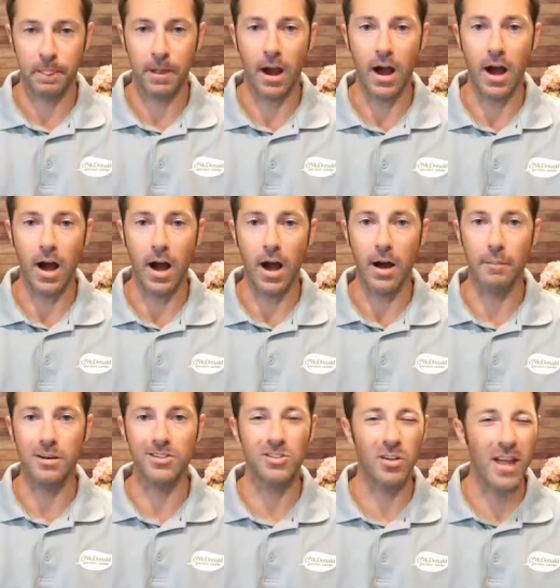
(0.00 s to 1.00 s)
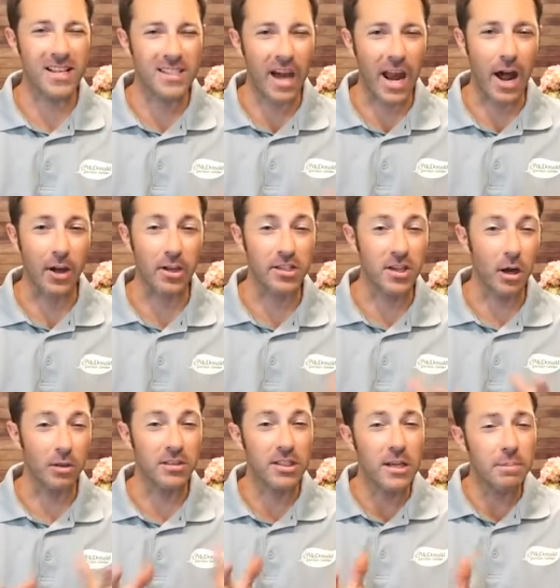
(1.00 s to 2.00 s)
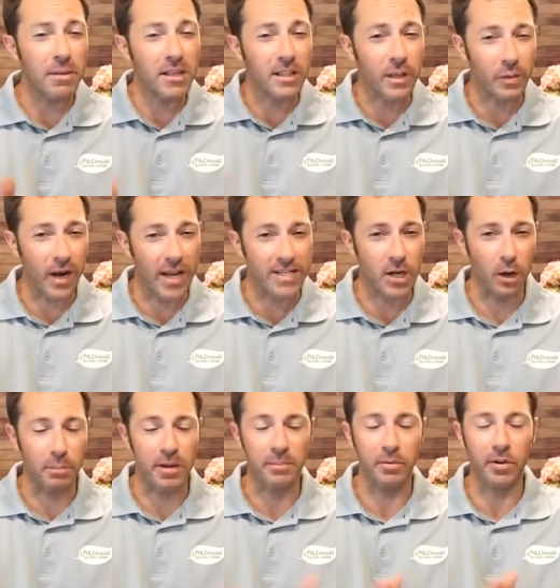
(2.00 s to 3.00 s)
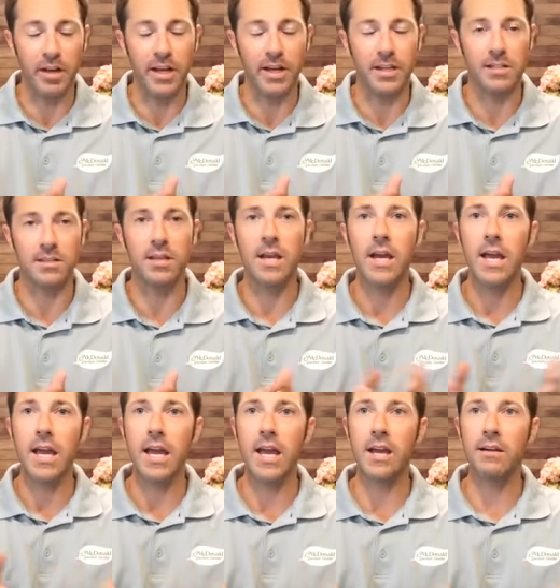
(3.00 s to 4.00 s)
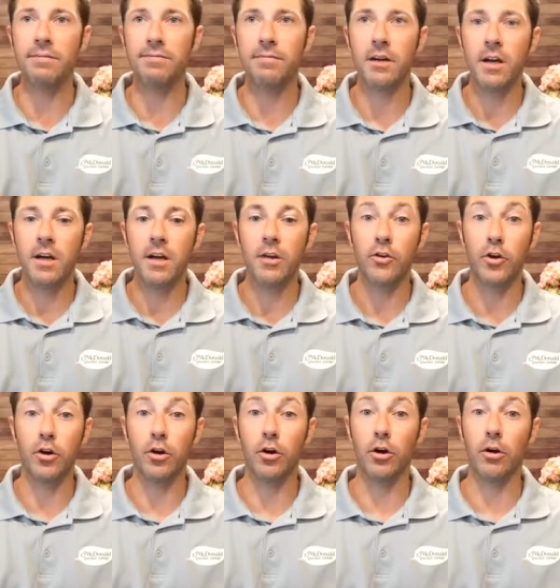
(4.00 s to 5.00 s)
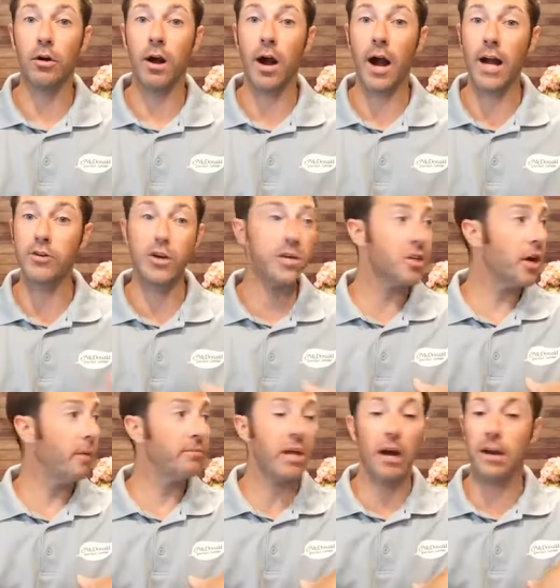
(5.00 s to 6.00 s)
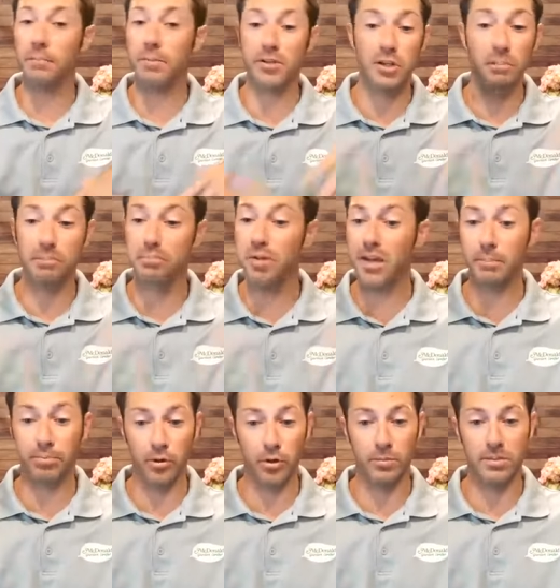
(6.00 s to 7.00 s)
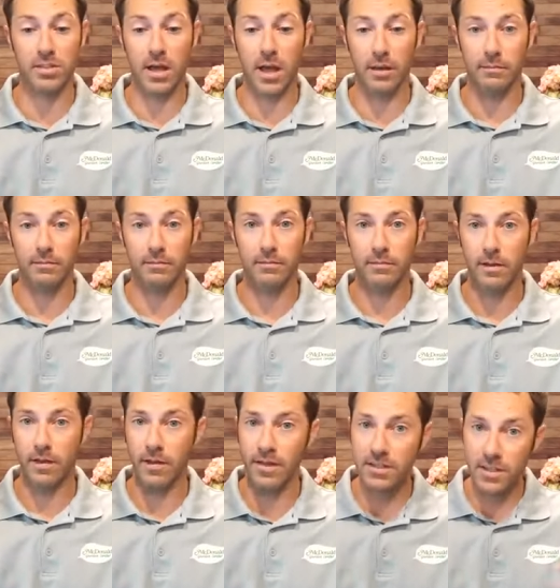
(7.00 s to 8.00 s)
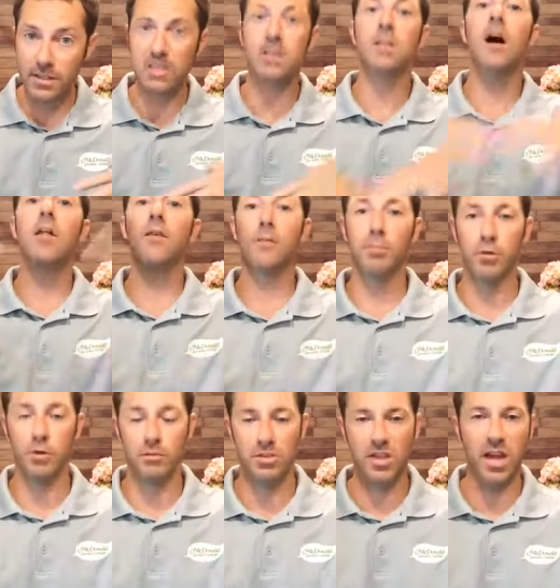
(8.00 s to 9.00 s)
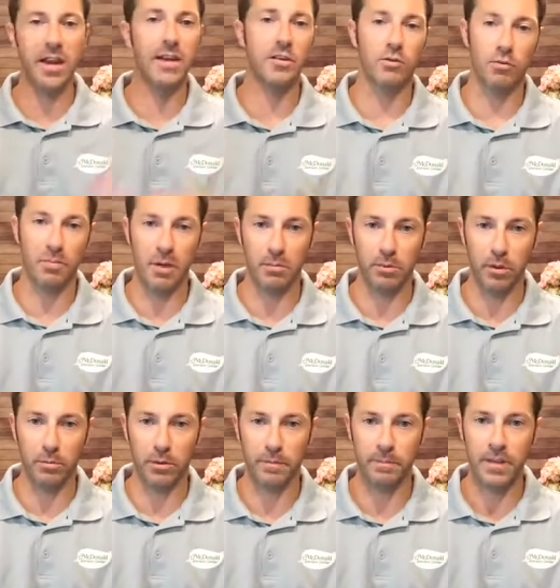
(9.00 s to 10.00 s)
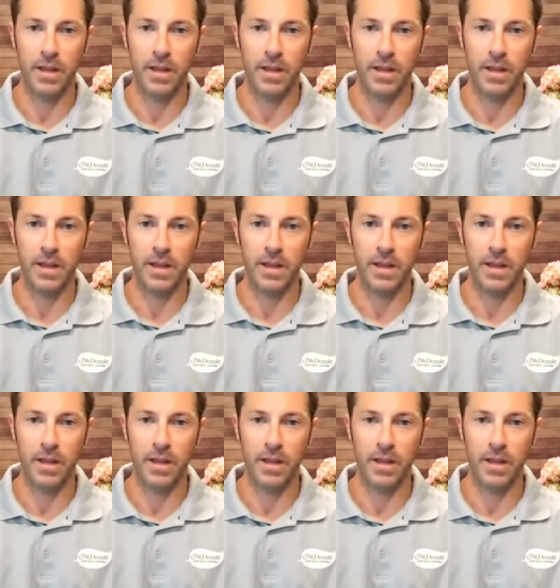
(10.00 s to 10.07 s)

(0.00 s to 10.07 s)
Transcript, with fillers: Um, so that's kind of how you tell. Typically what I tell people is if your hydrangea comes out, puts a big bloom set, and then does another bloom set, it's a repeat bloomer.